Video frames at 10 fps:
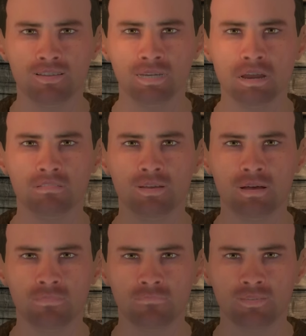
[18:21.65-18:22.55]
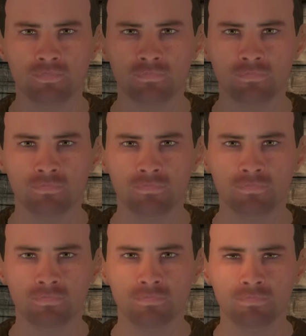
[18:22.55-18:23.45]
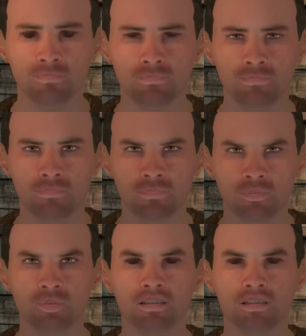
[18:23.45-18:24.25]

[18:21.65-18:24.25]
I'd never harm her.